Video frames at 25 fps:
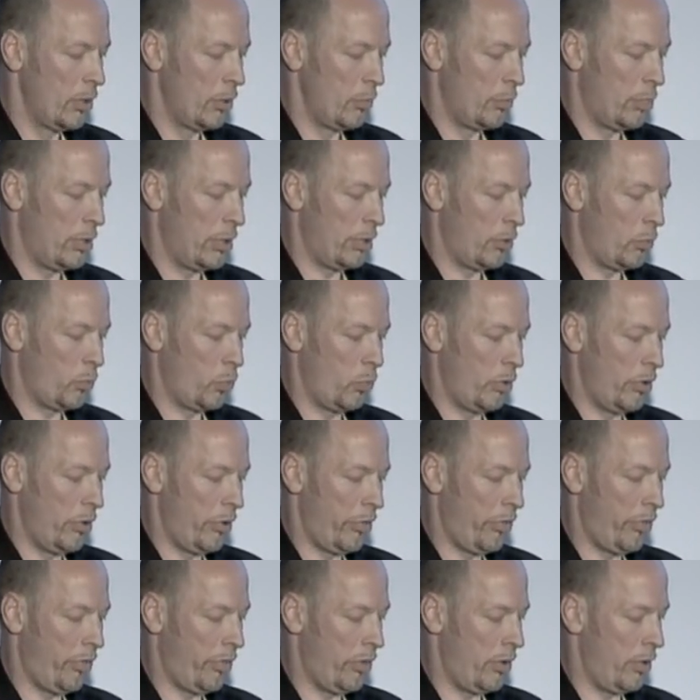But
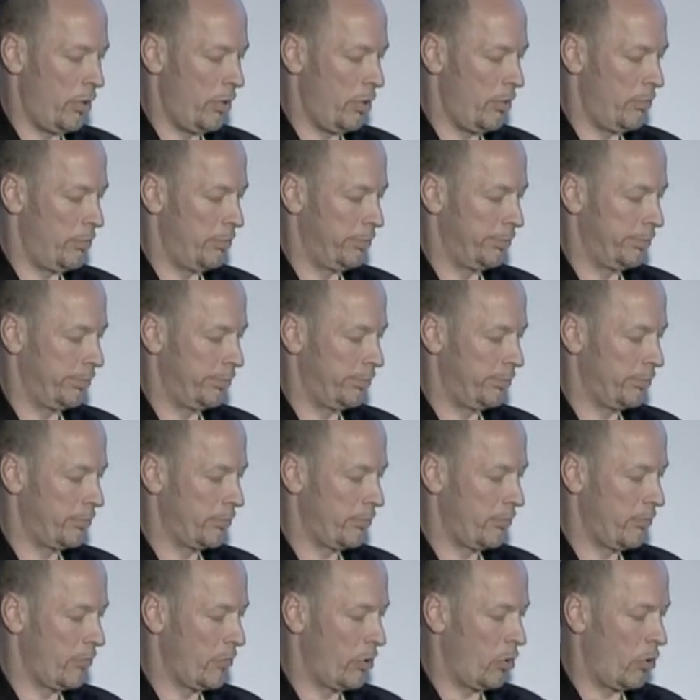with
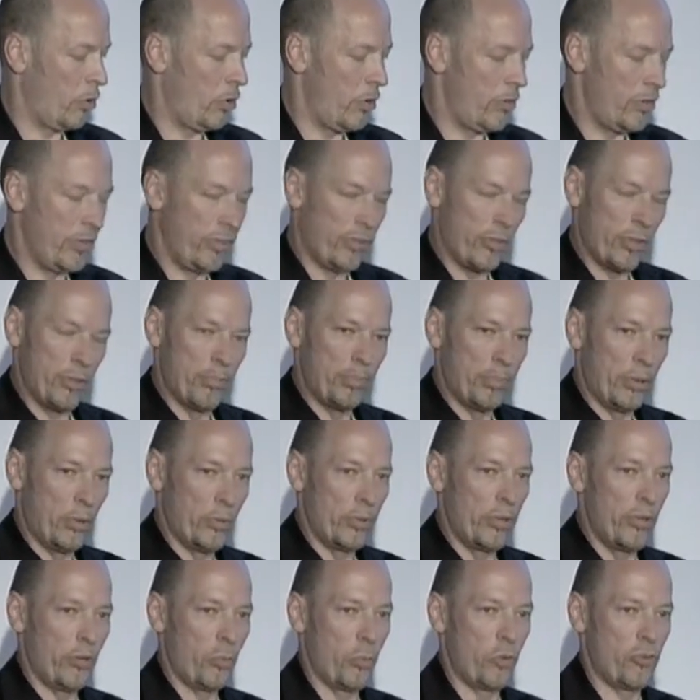all these
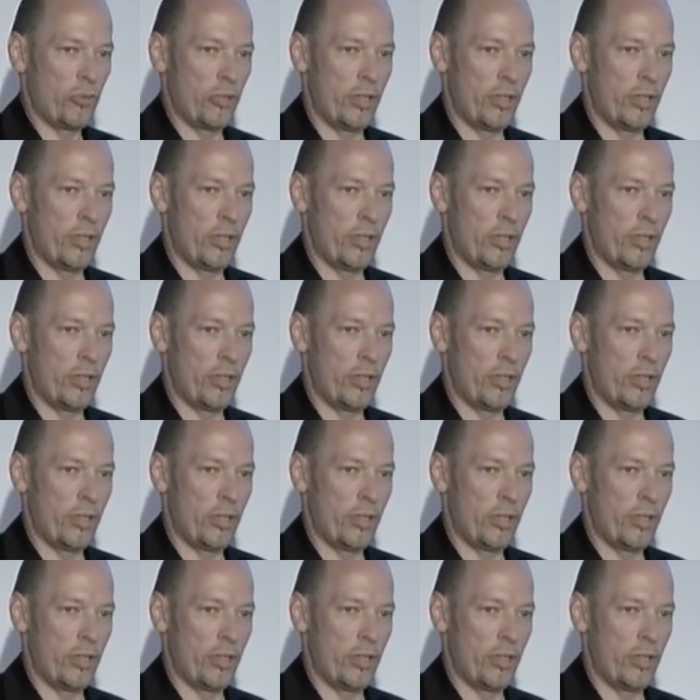components, which